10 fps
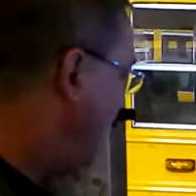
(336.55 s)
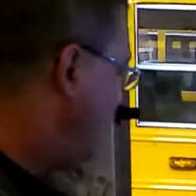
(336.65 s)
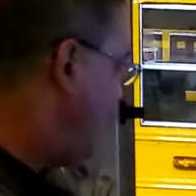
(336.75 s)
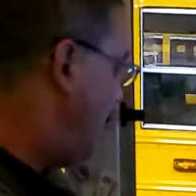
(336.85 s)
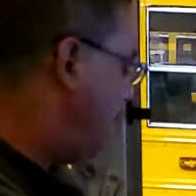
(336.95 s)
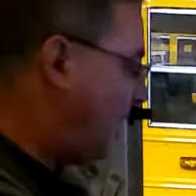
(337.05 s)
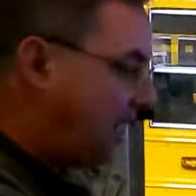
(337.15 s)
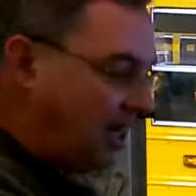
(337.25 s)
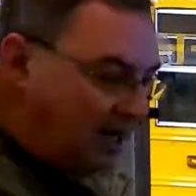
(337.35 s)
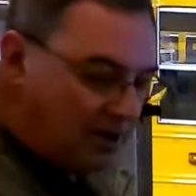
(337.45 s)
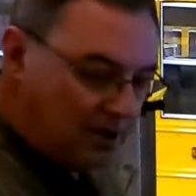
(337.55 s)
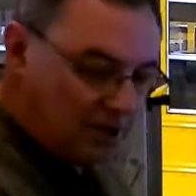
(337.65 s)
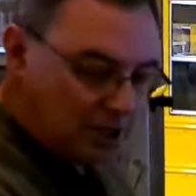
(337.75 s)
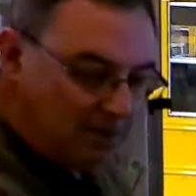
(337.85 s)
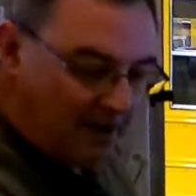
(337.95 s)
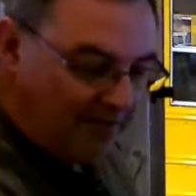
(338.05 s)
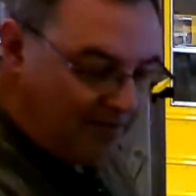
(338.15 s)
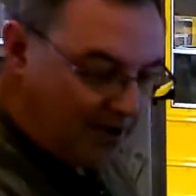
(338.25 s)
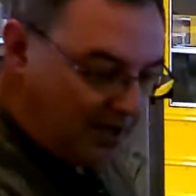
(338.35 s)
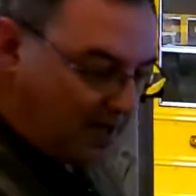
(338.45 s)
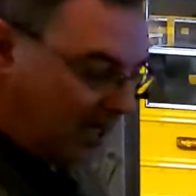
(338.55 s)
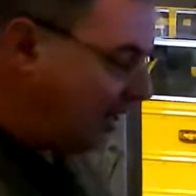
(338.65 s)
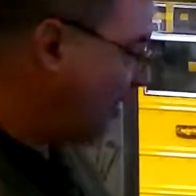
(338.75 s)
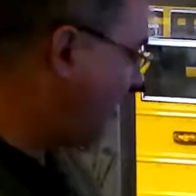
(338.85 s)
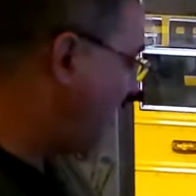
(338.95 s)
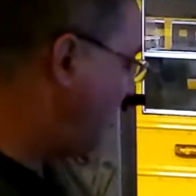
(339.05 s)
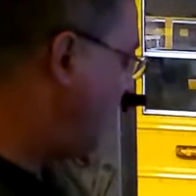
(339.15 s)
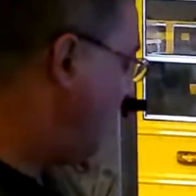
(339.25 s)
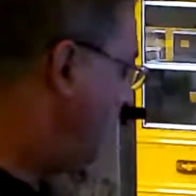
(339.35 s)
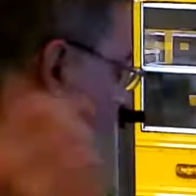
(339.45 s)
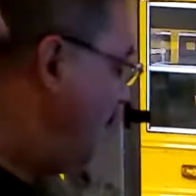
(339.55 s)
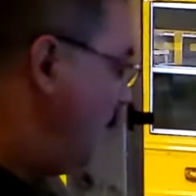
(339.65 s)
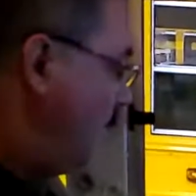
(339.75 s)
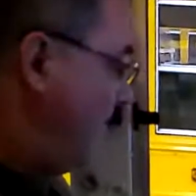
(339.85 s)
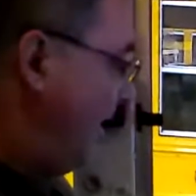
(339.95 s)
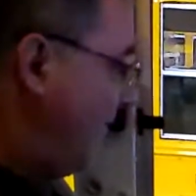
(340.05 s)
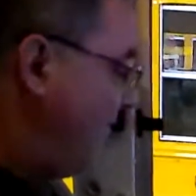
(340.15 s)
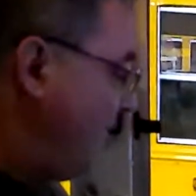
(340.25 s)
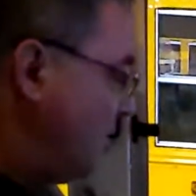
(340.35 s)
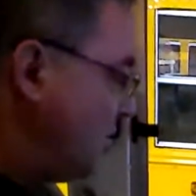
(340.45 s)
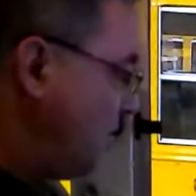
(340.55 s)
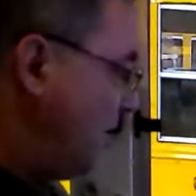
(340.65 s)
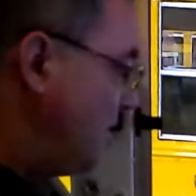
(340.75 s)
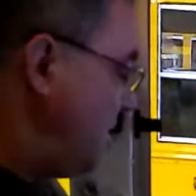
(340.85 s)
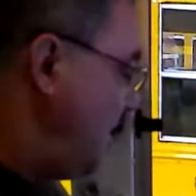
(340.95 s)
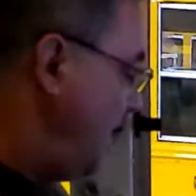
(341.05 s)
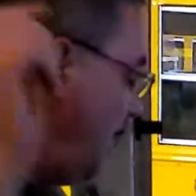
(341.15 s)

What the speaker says: that my heaters, my front heater, my first rear seat